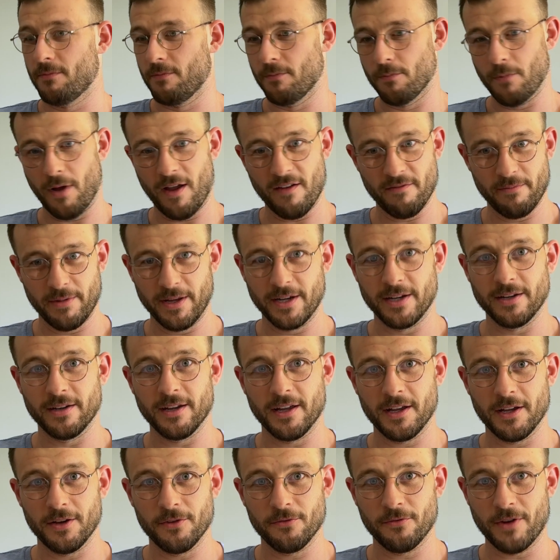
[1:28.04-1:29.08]
I've been
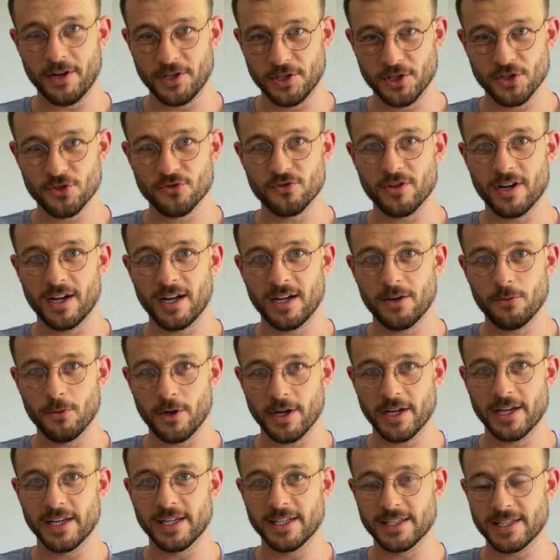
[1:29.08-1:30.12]
a registrar
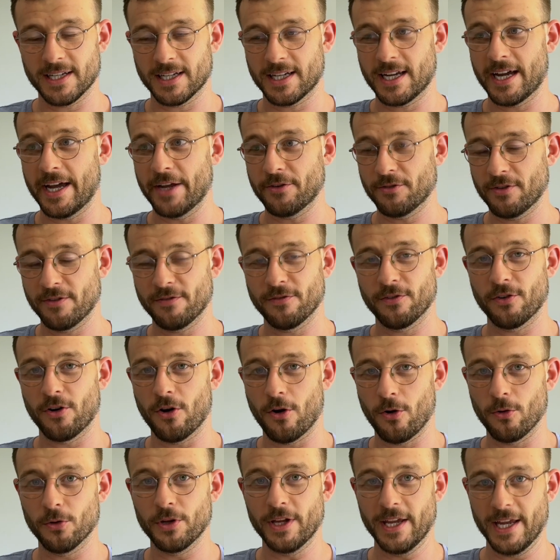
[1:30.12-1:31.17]
working in psychiatry for a
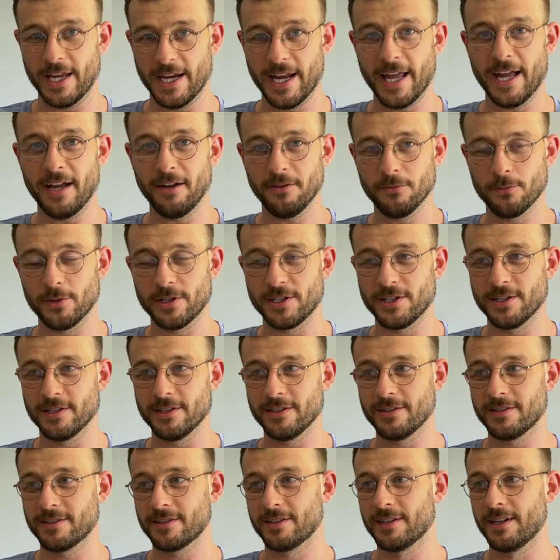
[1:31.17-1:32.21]
whole year now, which
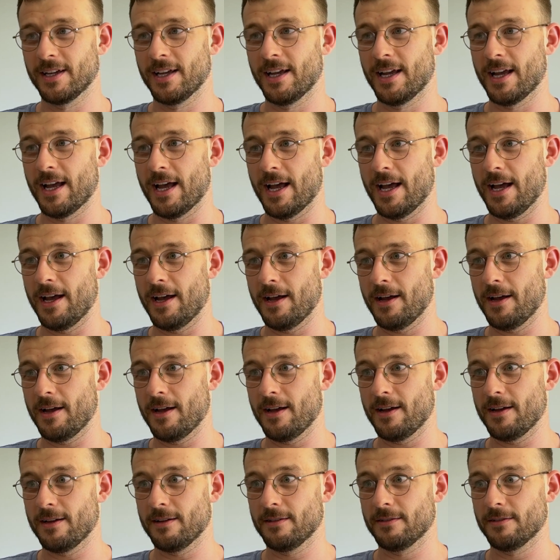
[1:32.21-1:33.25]
is
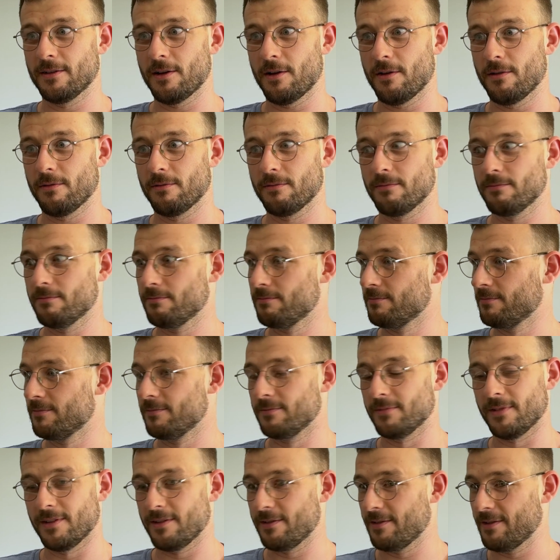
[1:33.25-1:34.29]
uh,
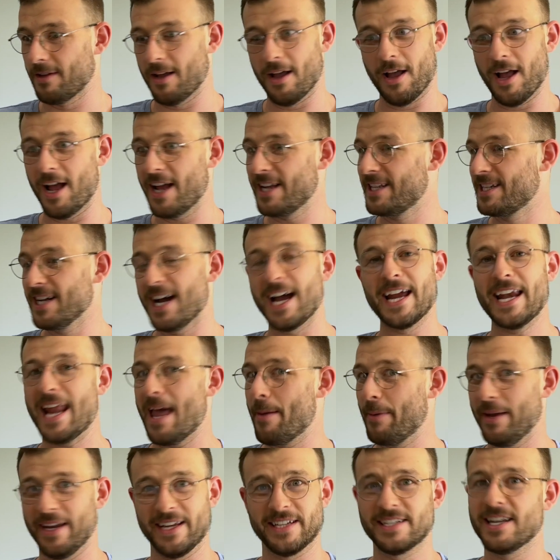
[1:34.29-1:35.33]
a
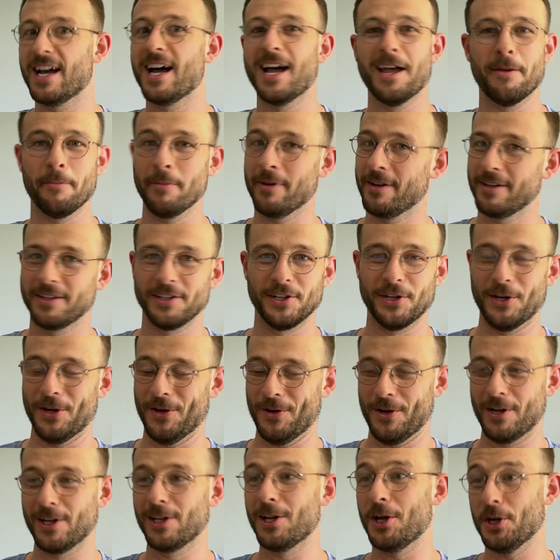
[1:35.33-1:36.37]
dynamic time.
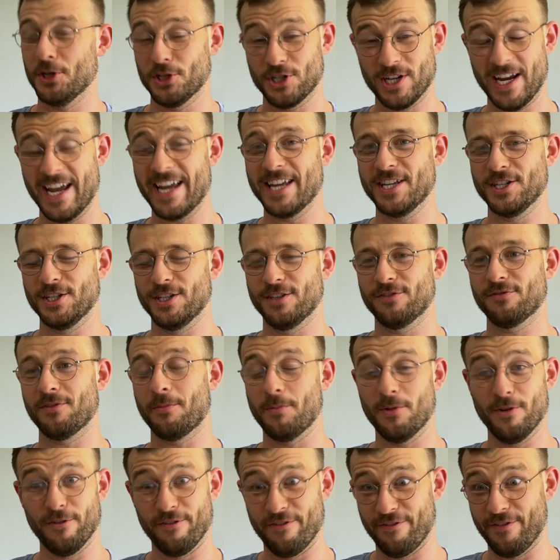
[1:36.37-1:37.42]
A lot changes from
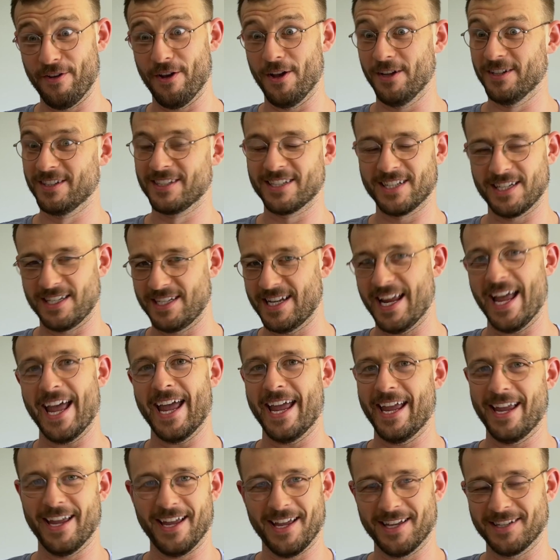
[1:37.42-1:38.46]
your first
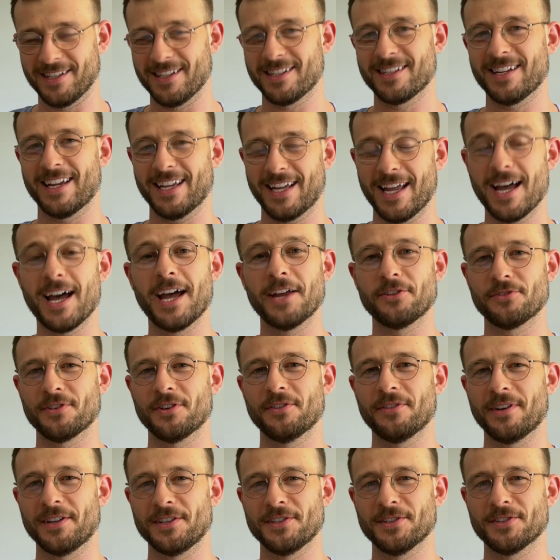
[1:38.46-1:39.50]
day as a psychiatry
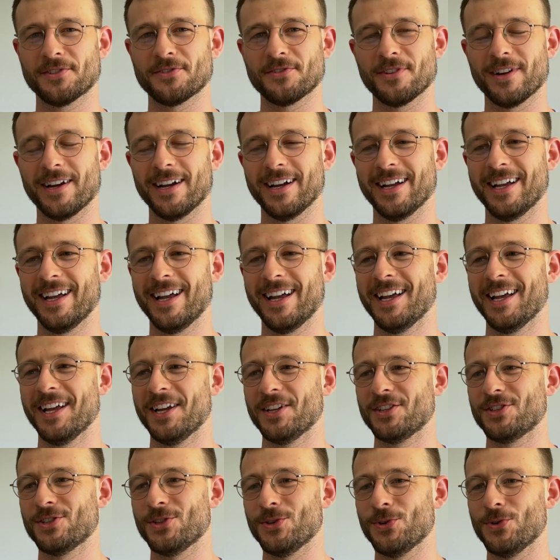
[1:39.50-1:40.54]
registrar
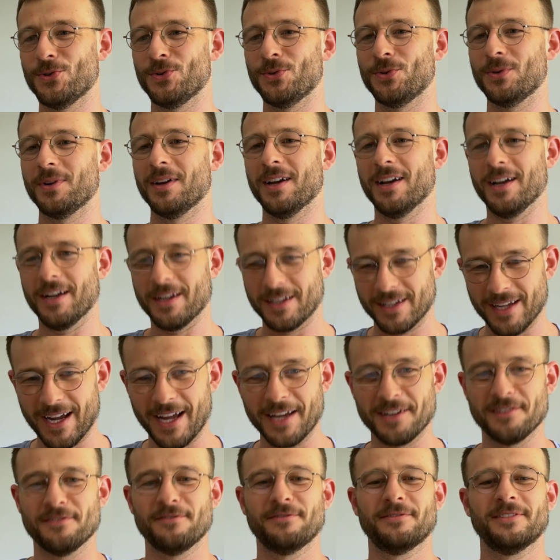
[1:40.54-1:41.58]
to kind
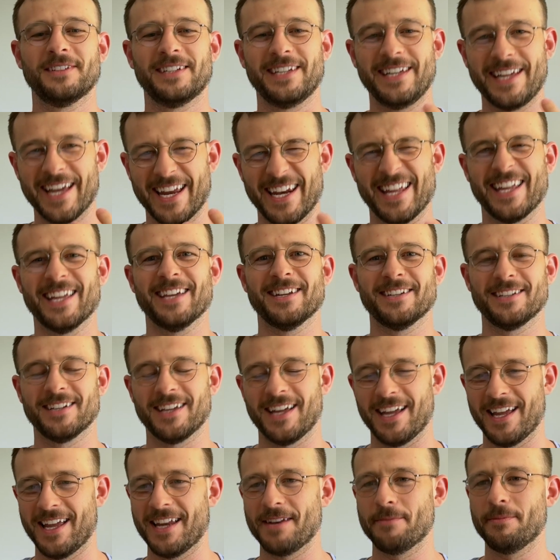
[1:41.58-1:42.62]
of getting it
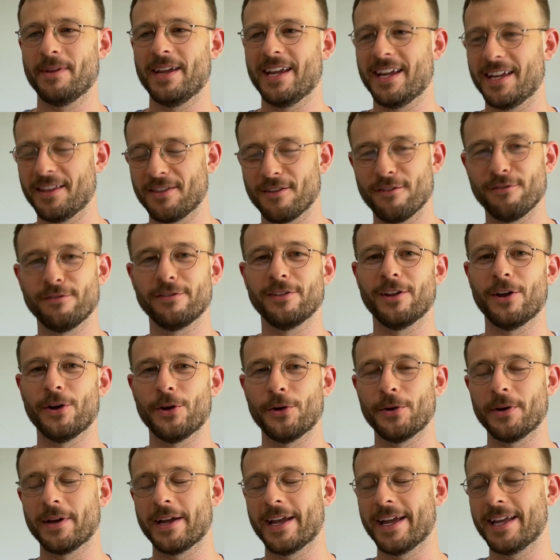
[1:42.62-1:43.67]
and being in the flow
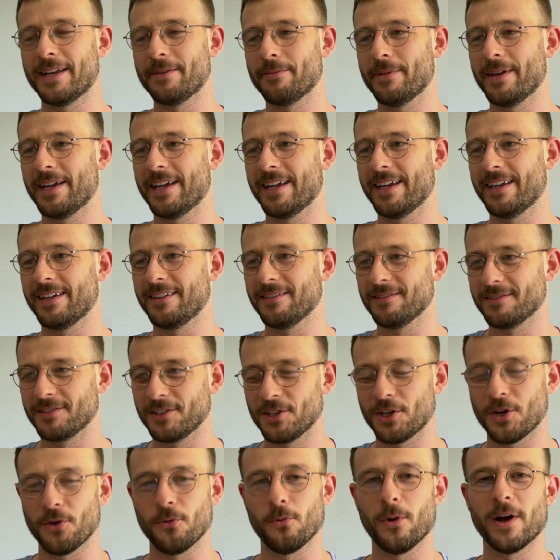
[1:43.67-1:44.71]
and being,
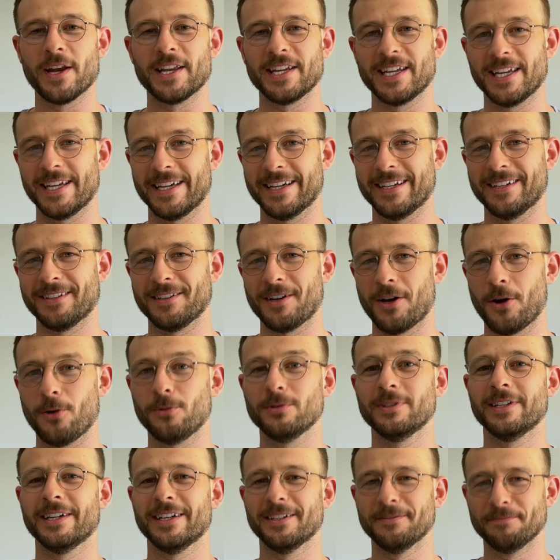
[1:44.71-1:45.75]
1 year
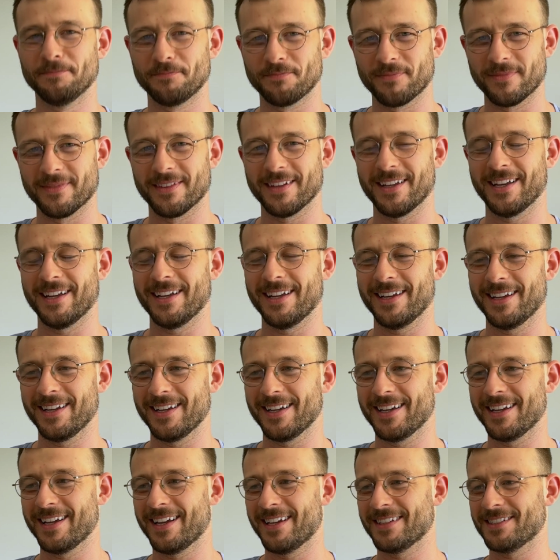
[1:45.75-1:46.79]
older
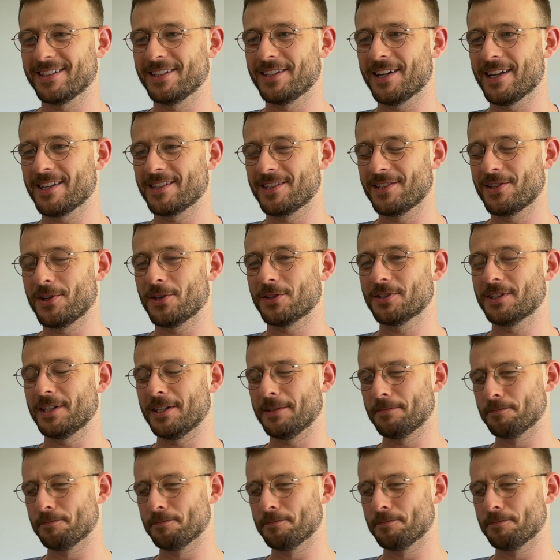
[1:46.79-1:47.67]
as a doctor.